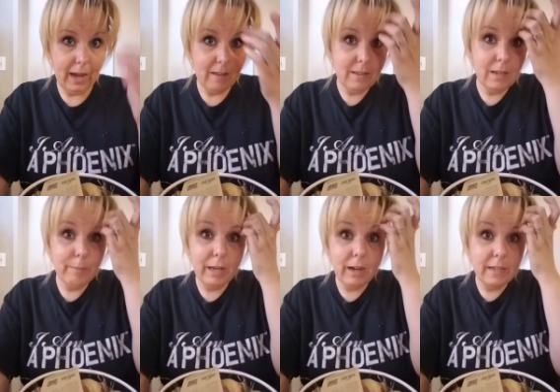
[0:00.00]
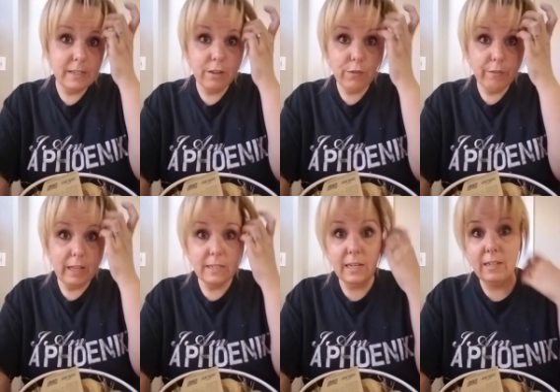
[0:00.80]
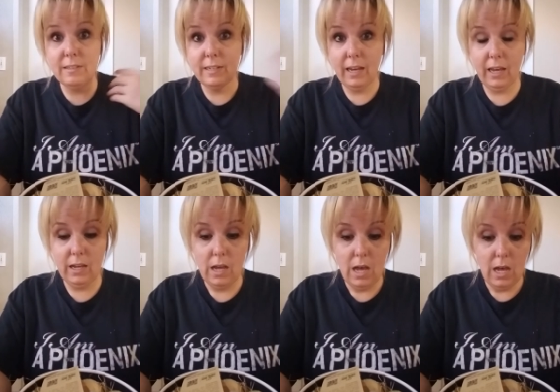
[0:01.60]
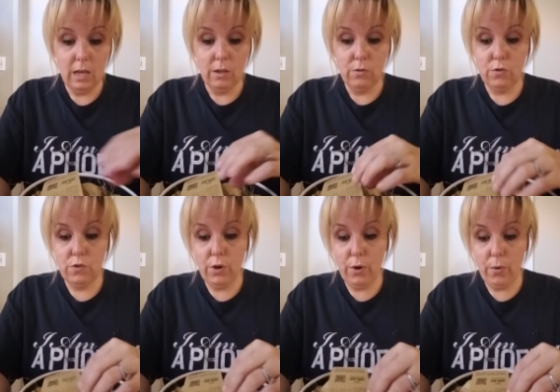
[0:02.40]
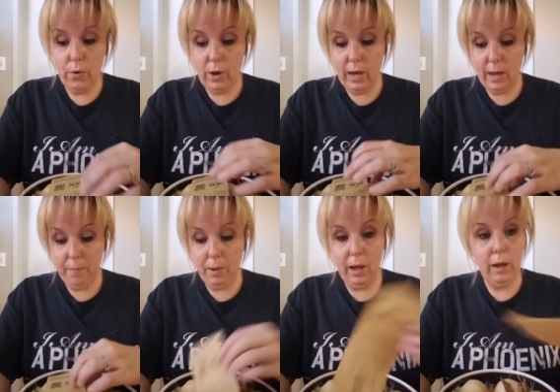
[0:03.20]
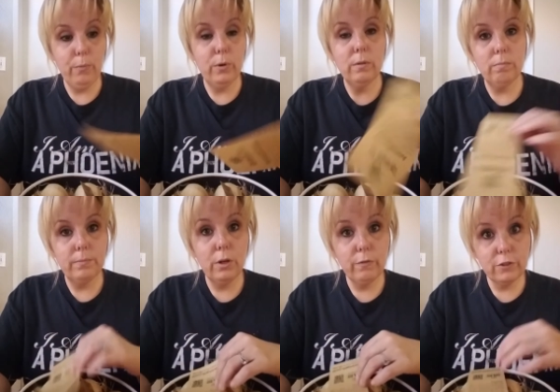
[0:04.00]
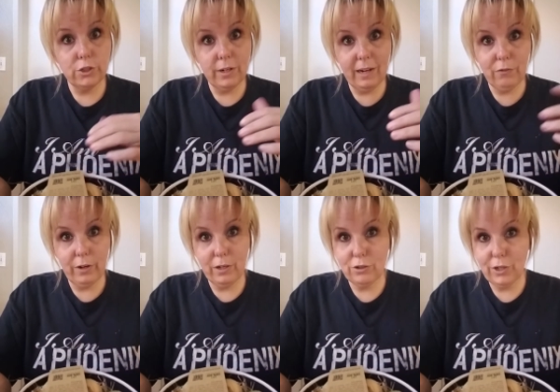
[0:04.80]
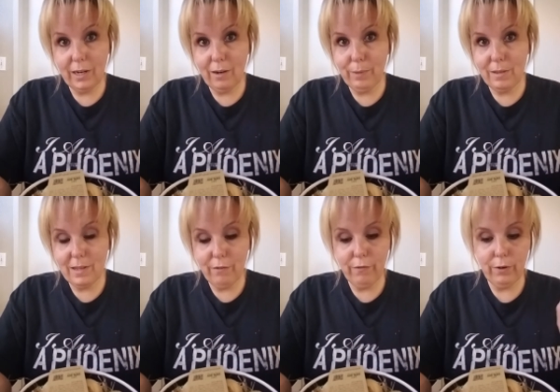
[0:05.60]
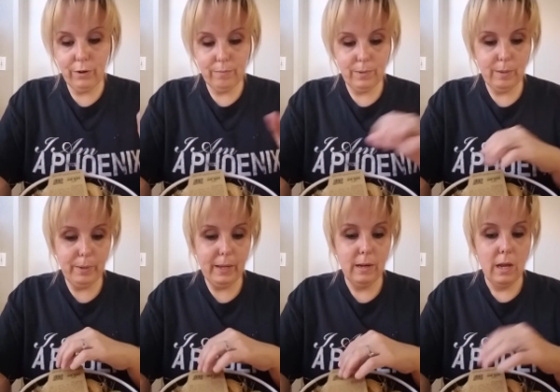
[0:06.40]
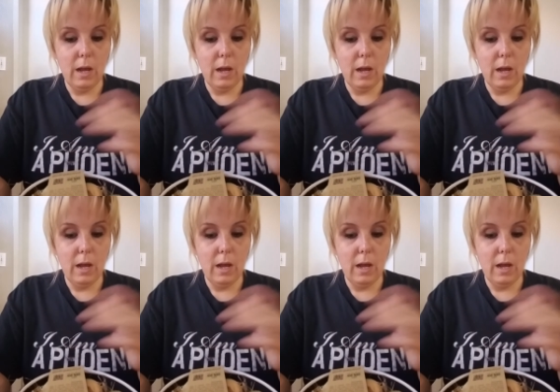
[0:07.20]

asking about ideas for Valentine's Day. So um, I will know for sure after I go try it out myself for a bit.